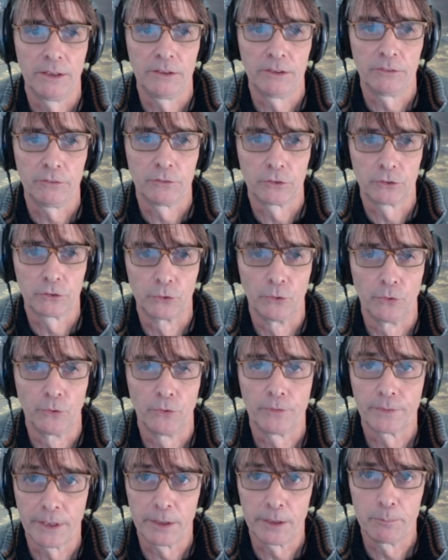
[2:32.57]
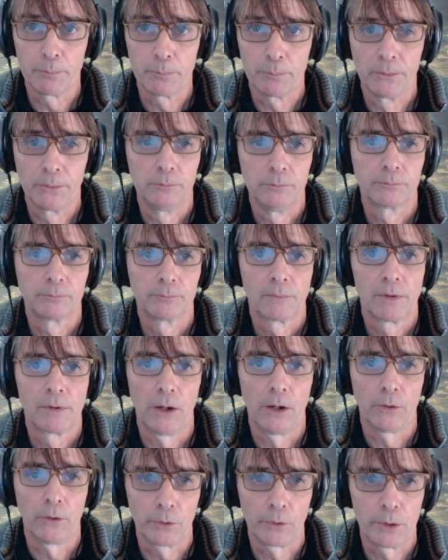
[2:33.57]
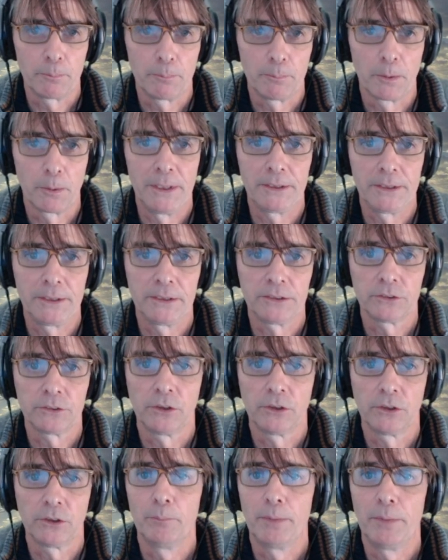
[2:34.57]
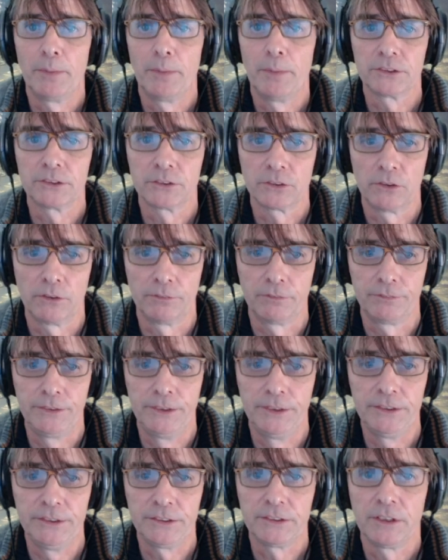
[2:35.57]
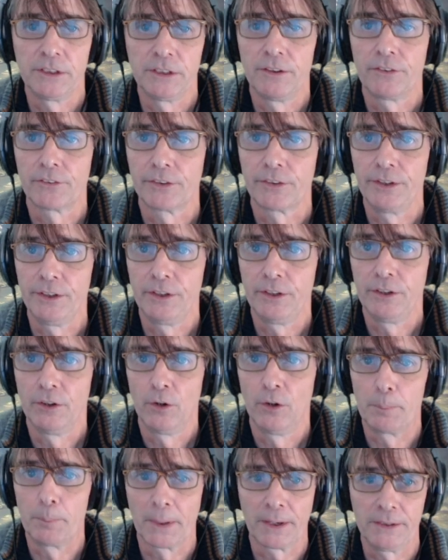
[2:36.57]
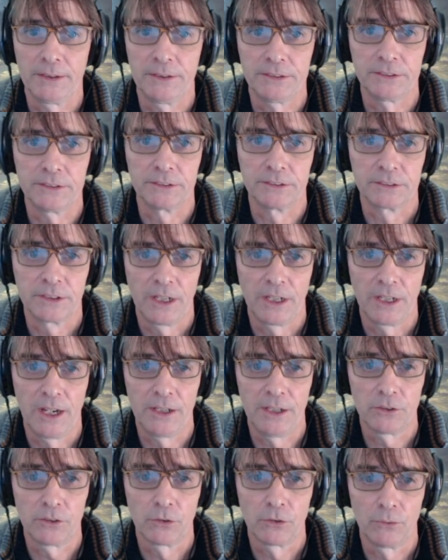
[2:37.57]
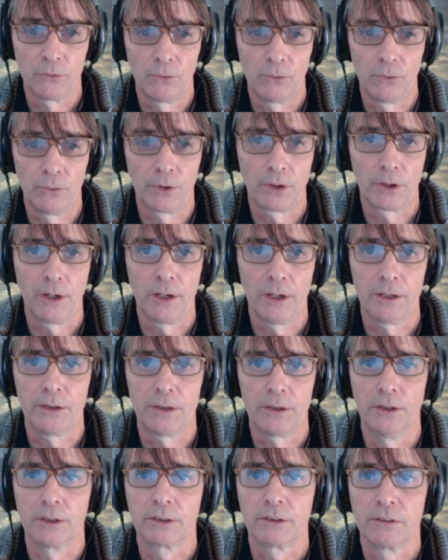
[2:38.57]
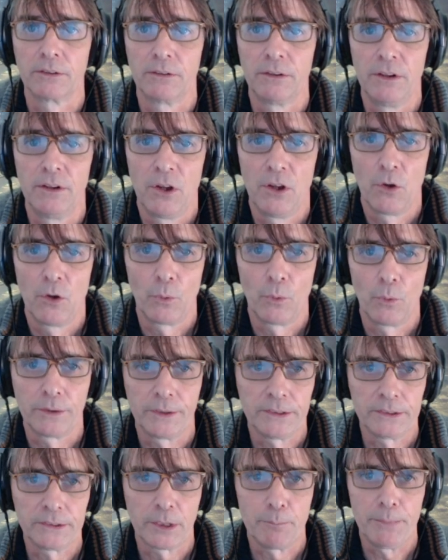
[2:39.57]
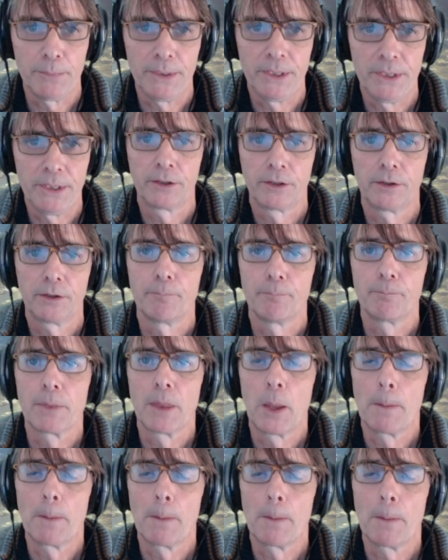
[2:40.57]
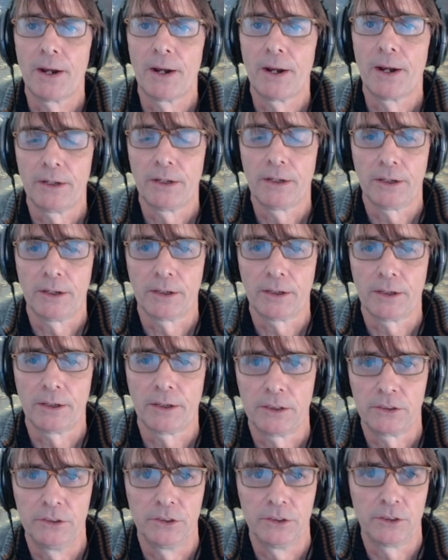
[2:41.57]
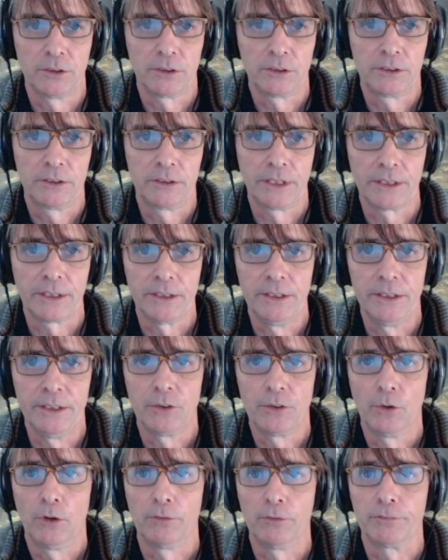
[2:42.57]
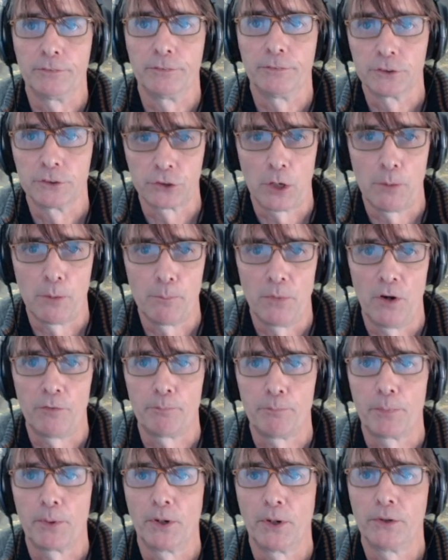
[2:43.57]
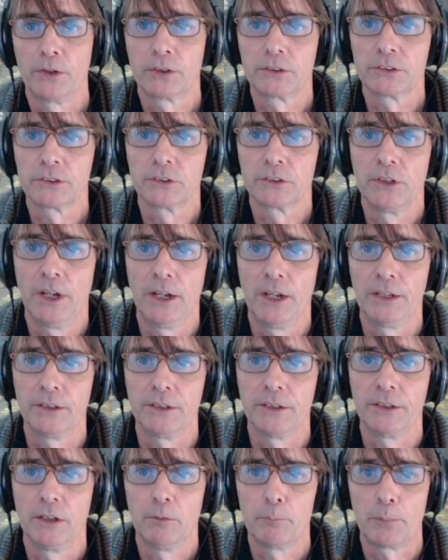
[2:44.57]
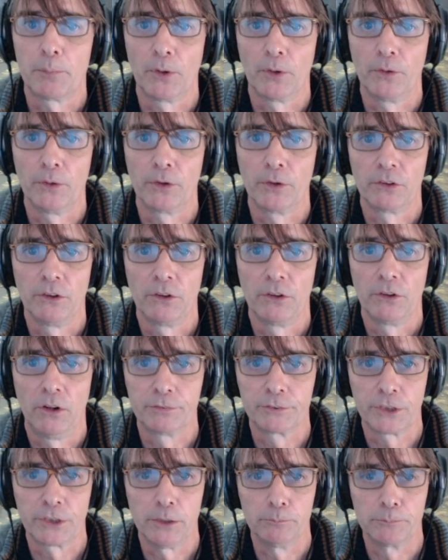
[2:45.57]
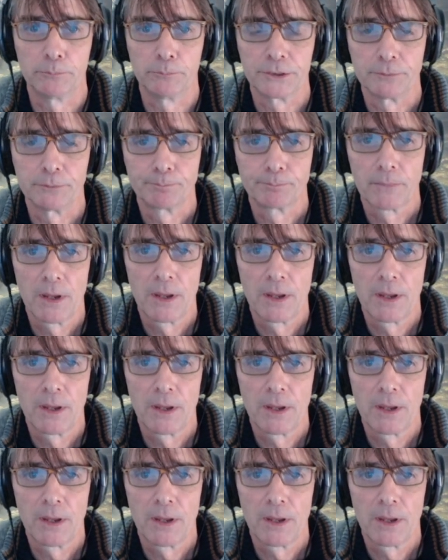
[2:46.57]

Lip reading: this truth table, how to implement this on basis of these three operations, AND, OR, and NOT. Well, this can be done by the technique of sum of products and product of sums.